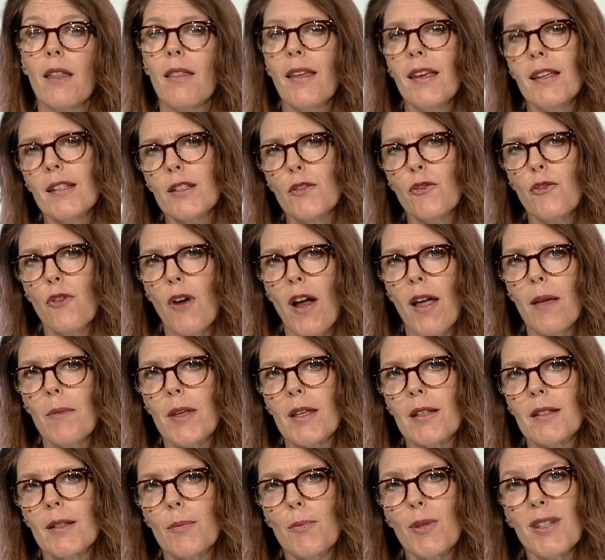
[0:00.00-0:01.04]
These
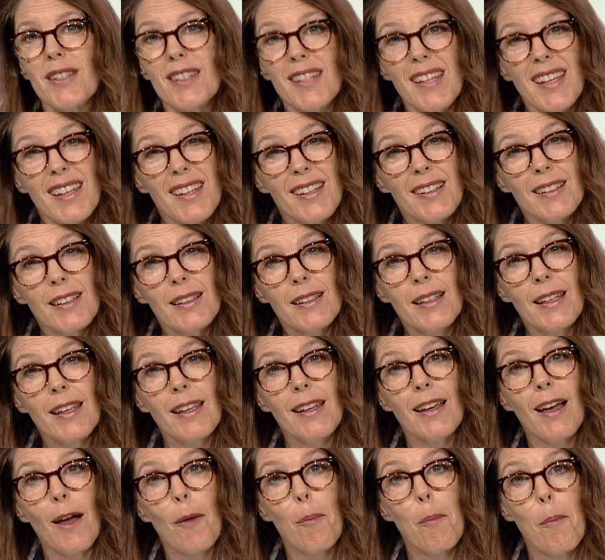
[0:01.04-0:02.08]
framings,
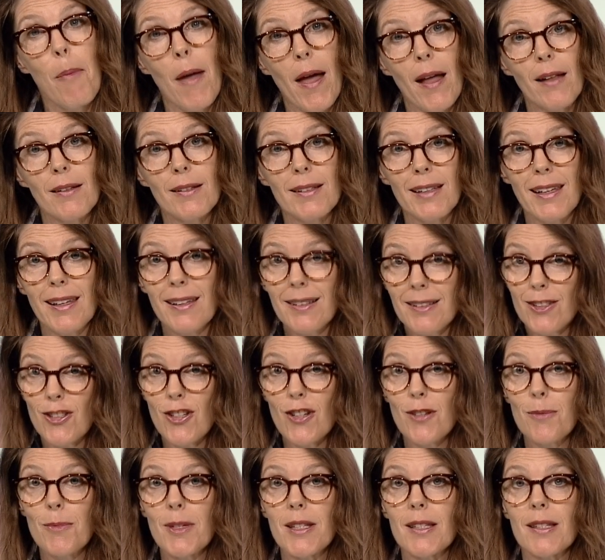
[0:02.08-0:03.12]
particularly about
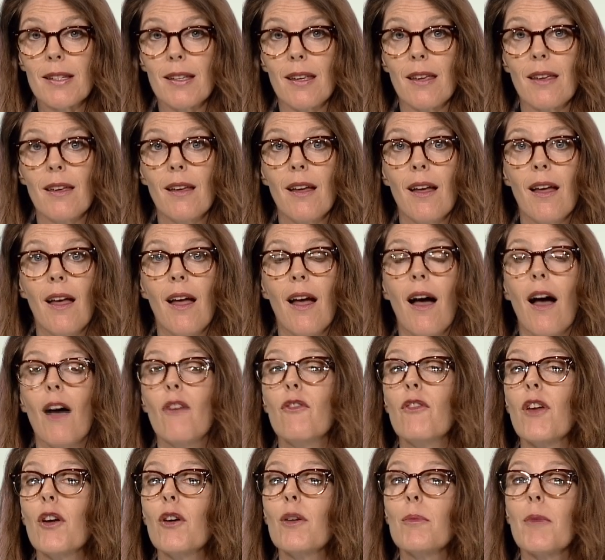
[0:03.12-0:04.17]
illegitimacy, are
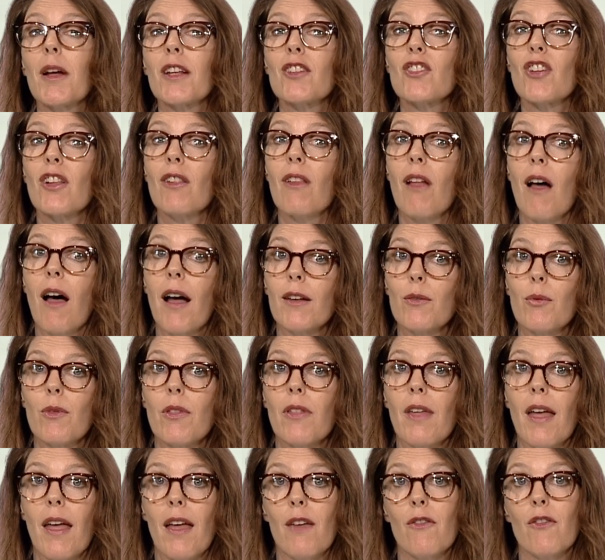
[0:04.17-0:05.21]
very much aligned with
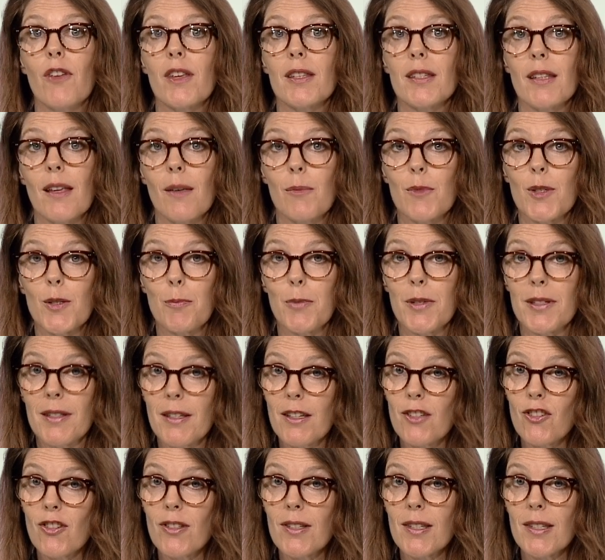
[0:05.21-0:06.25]
the FSM's
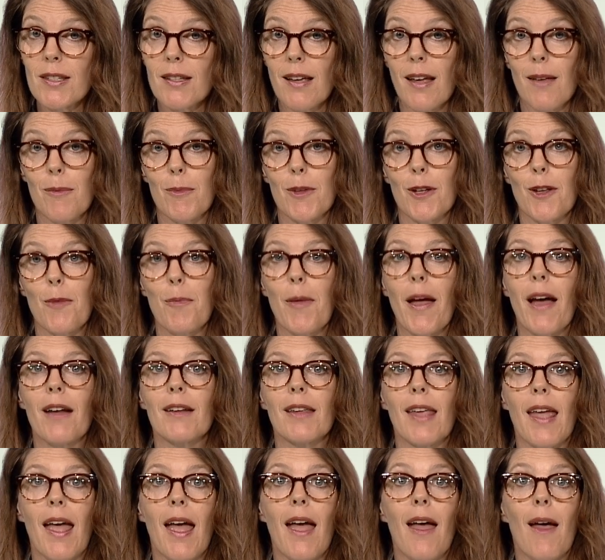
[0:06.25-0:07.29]
position statement
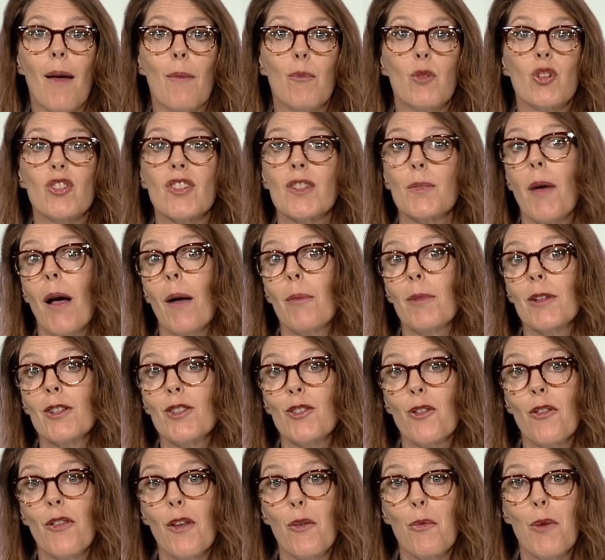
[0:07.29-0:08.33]
about CAM, which is
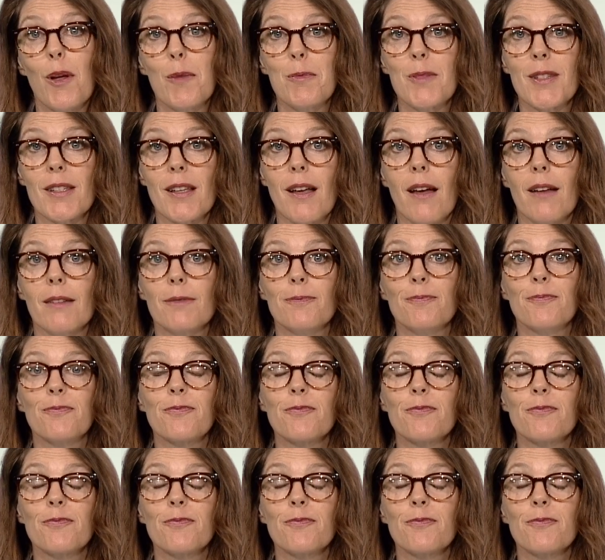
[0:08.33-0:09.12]
published on their website.